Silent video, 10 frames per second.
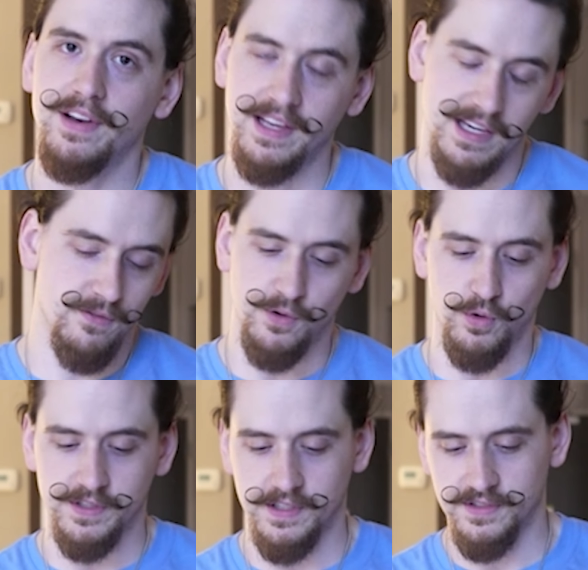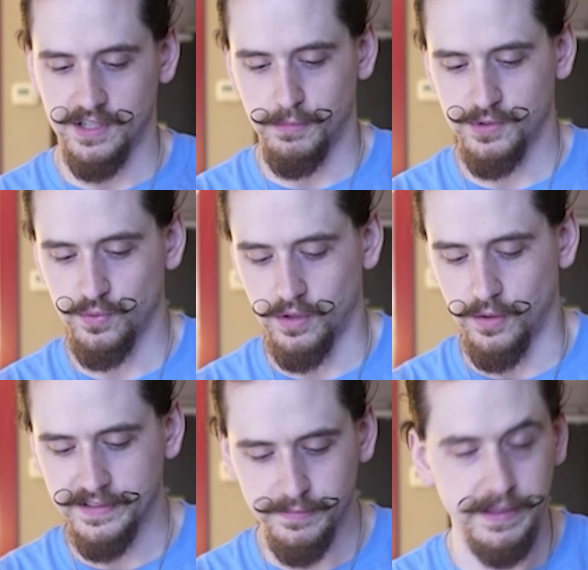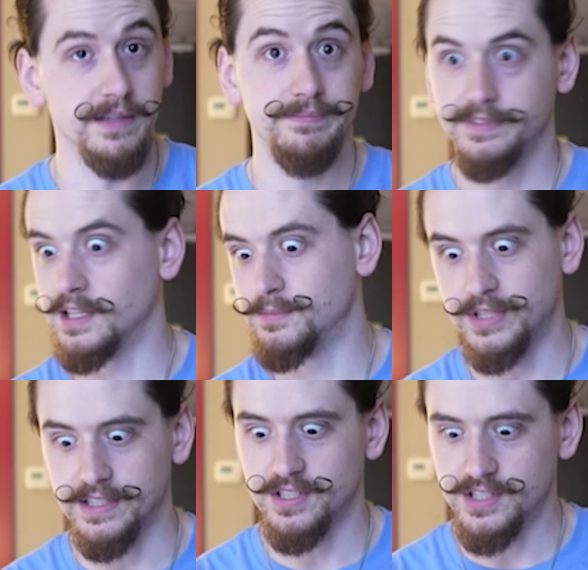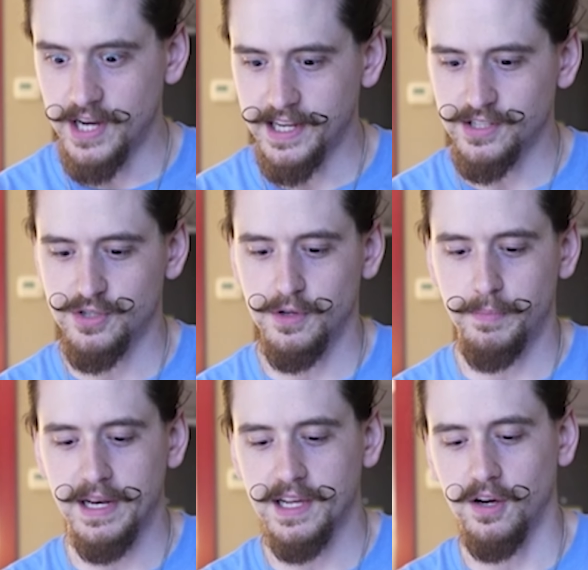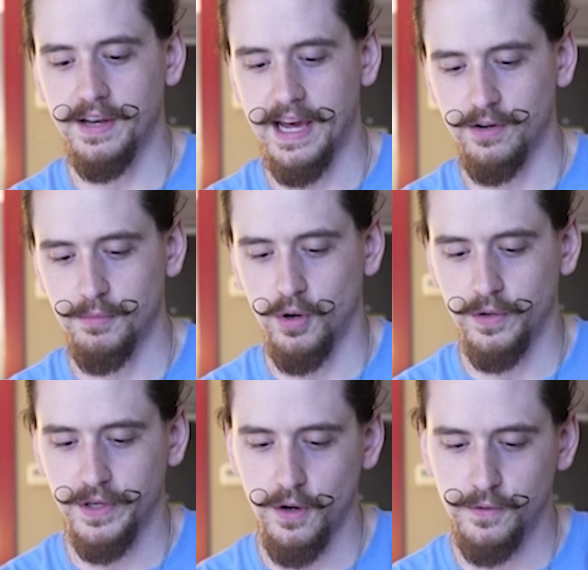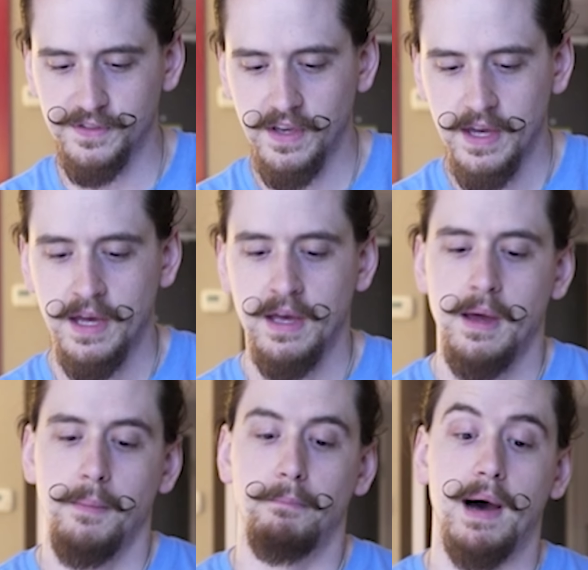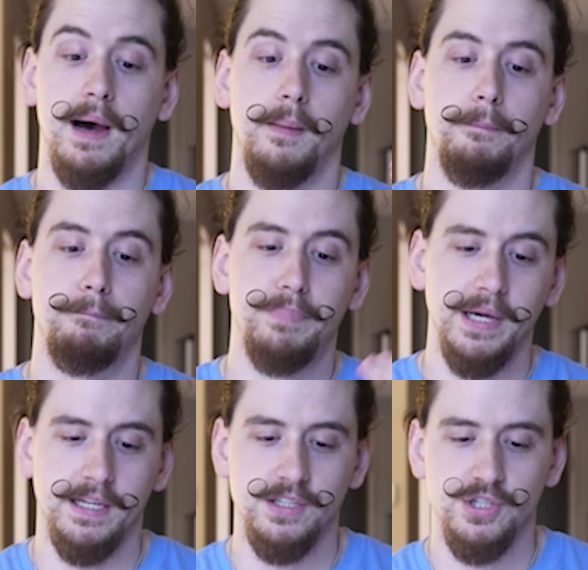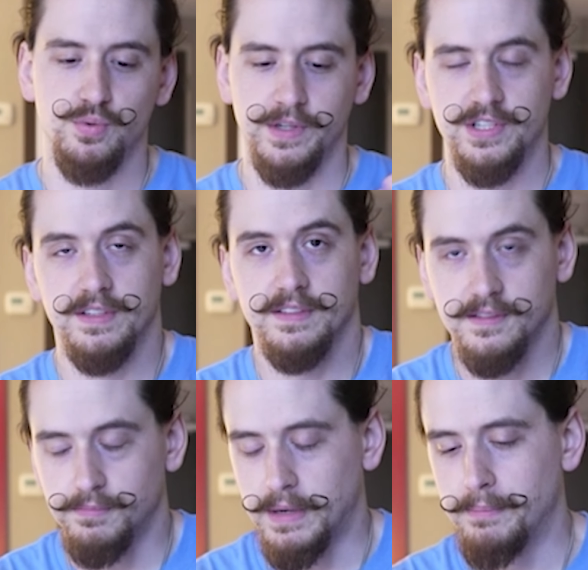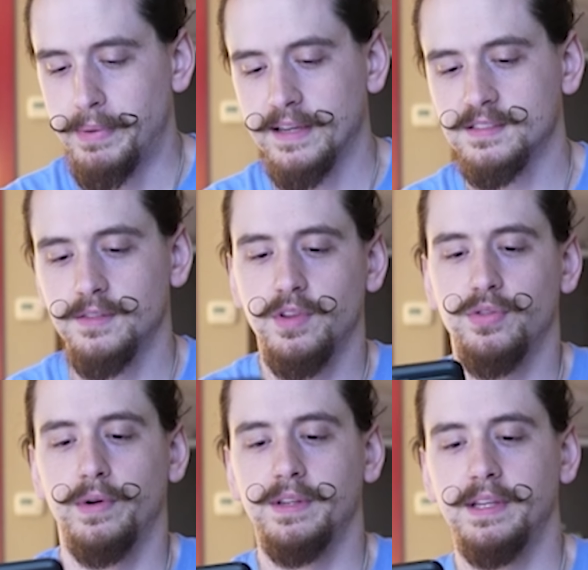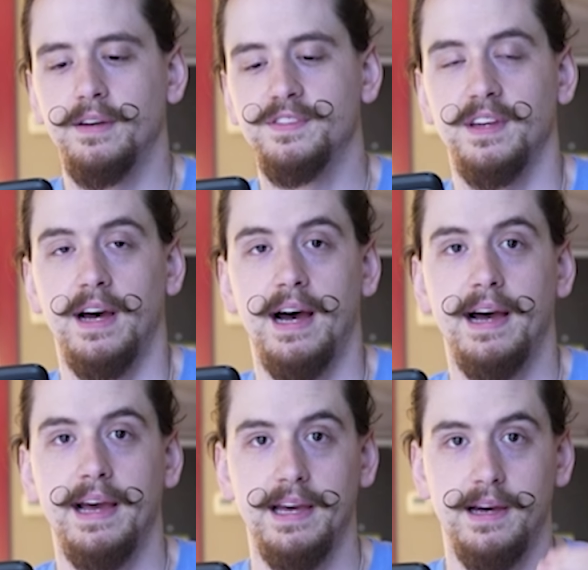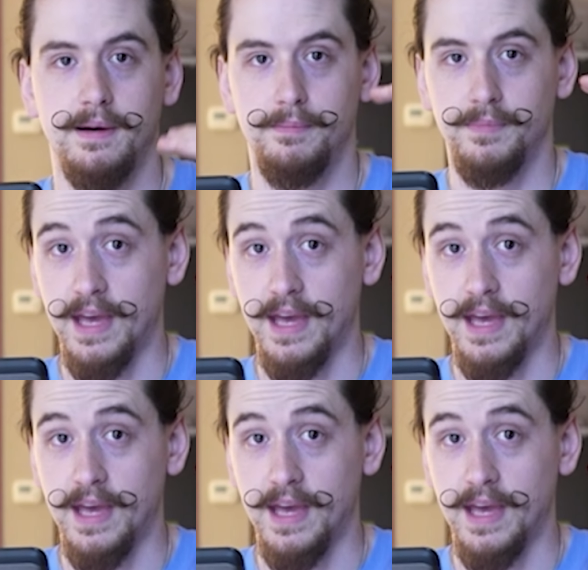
And again, of course, those numbers will always be subject to change depending on how tomorrow goes. My bench, which is my best of the three lifts, I am